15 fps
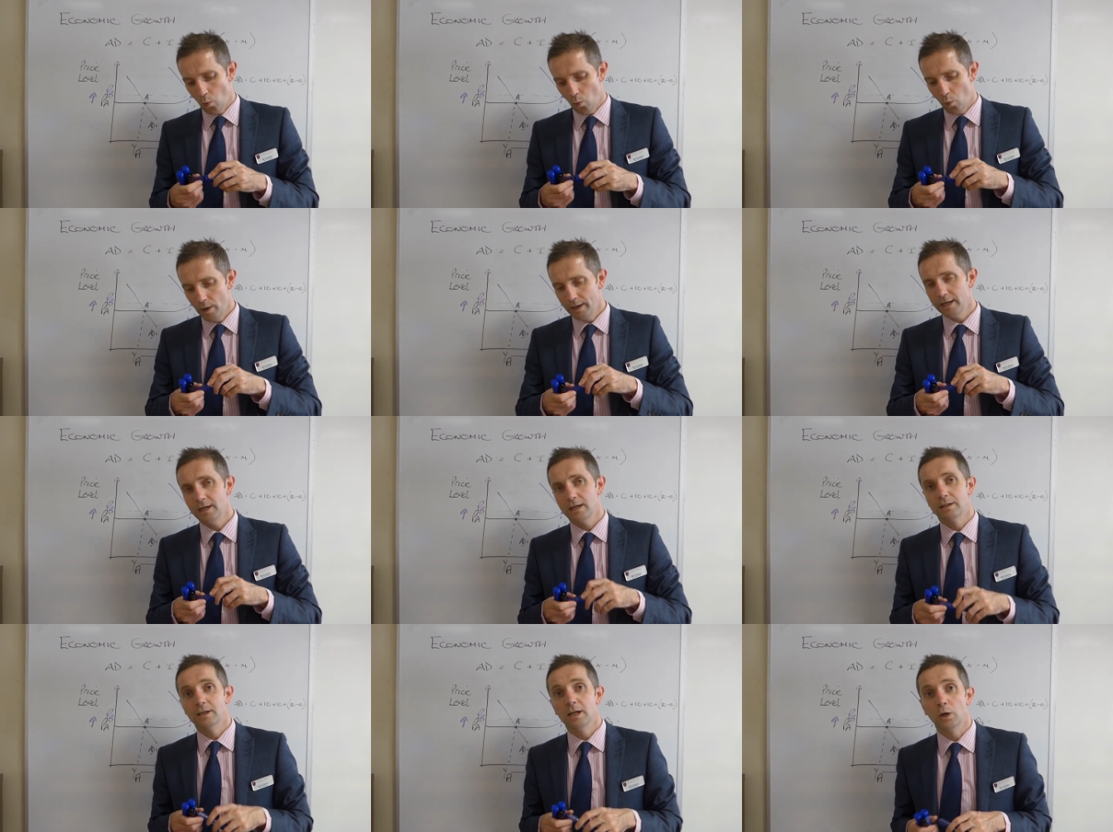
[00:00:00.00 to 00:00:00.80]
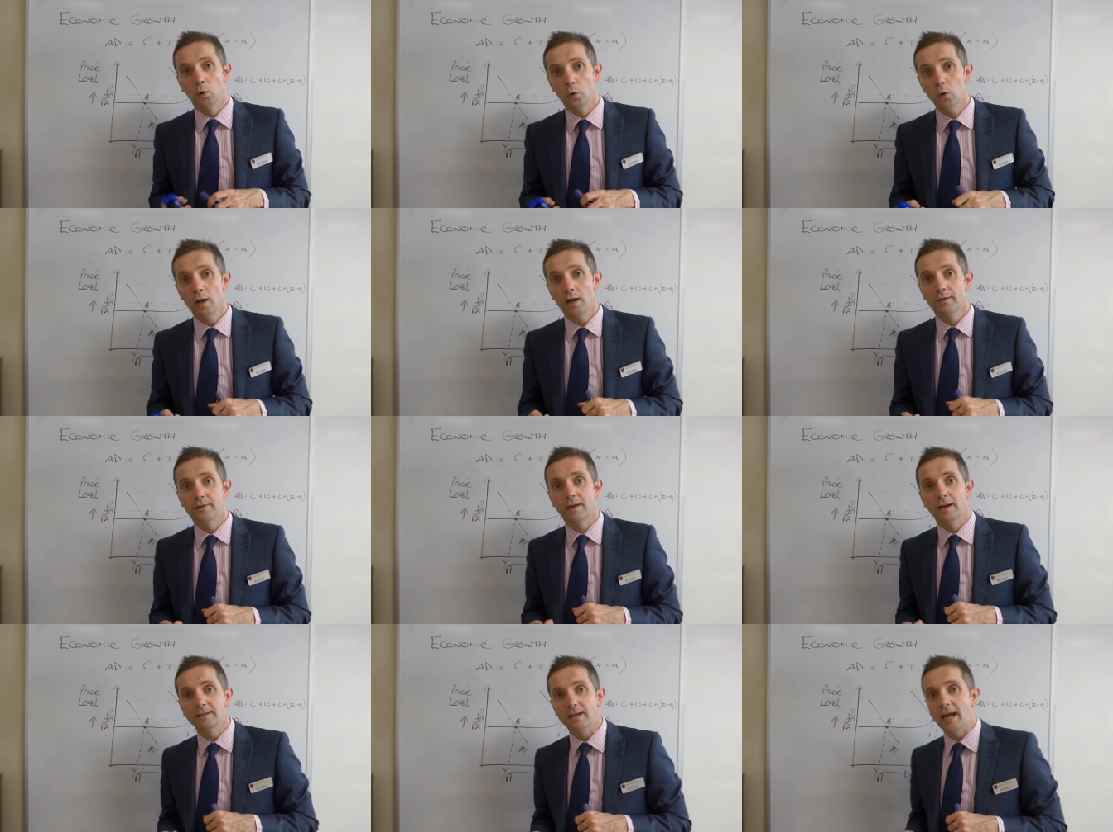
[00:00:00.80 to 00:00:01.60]
we know
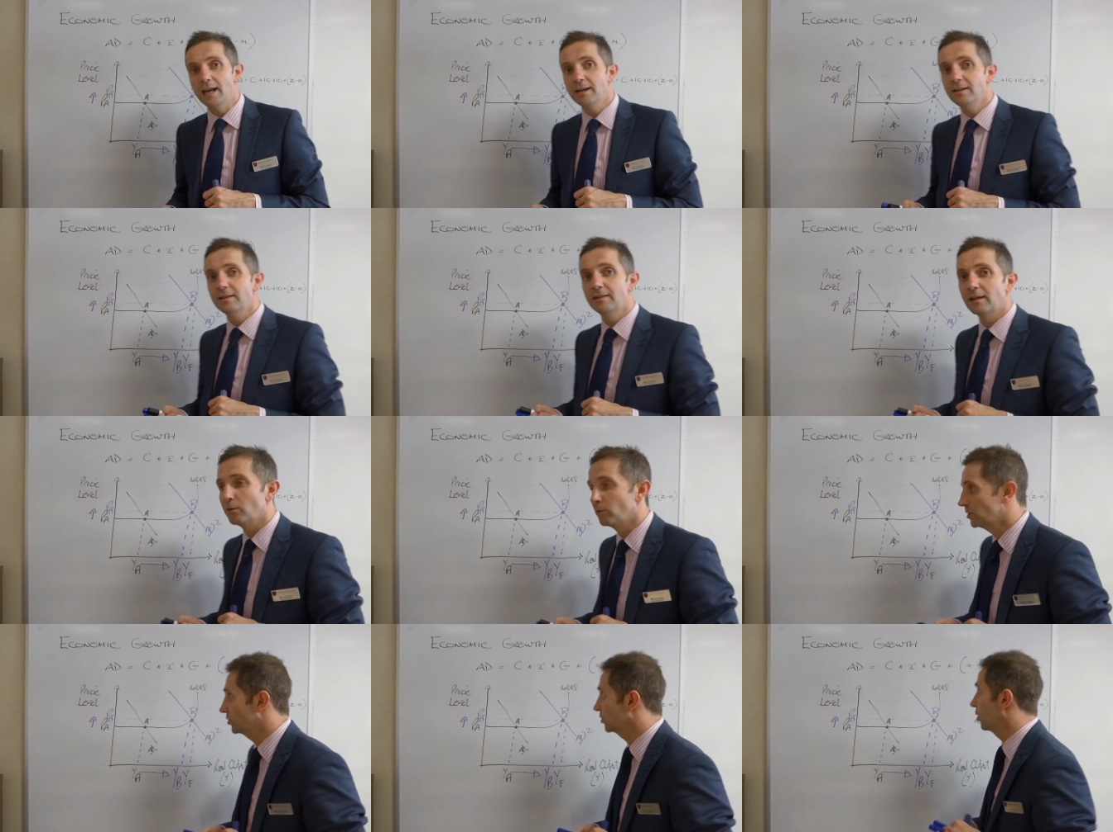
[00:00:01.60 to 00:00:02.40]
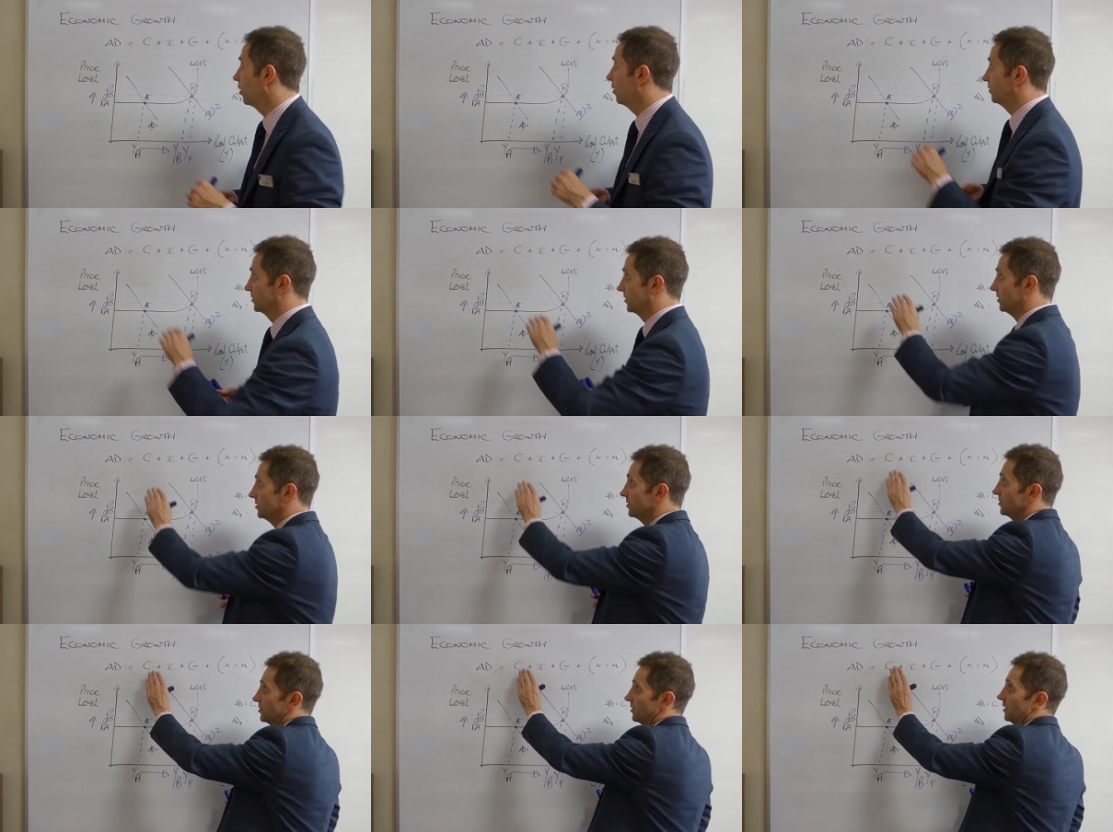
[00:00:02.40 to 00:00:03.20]
that anything which
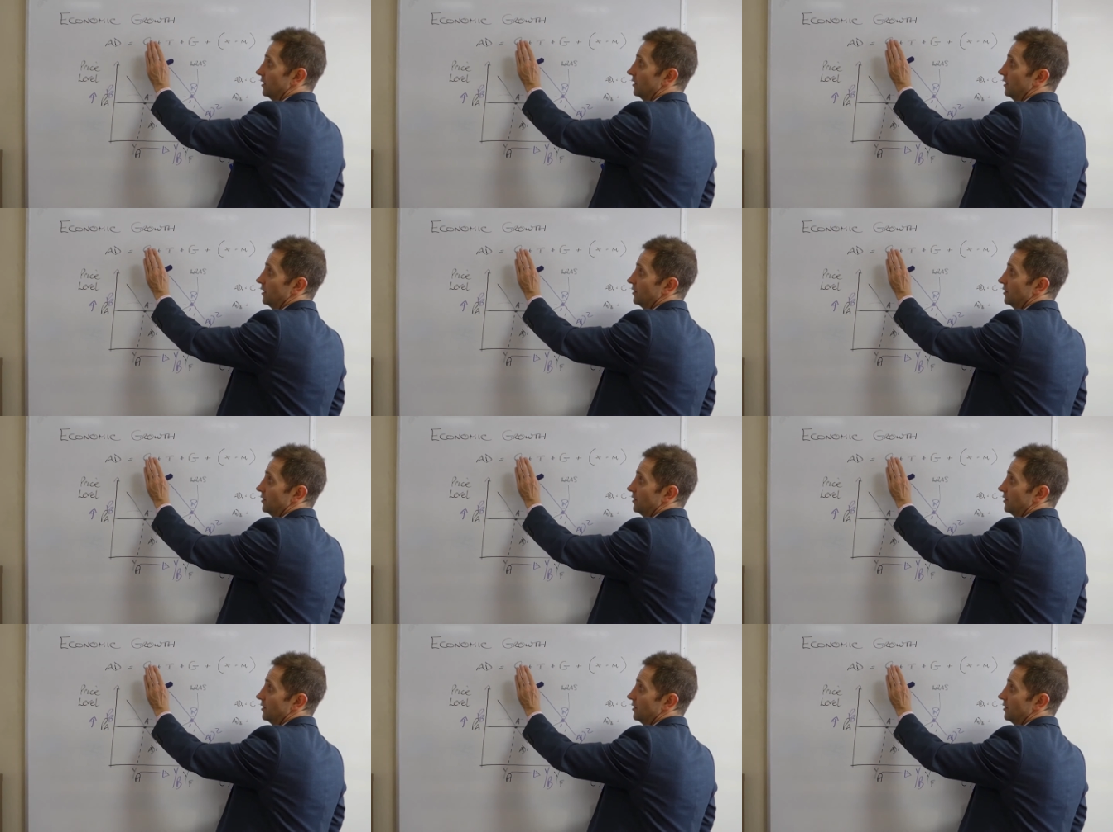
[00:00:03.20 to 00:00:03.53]
causes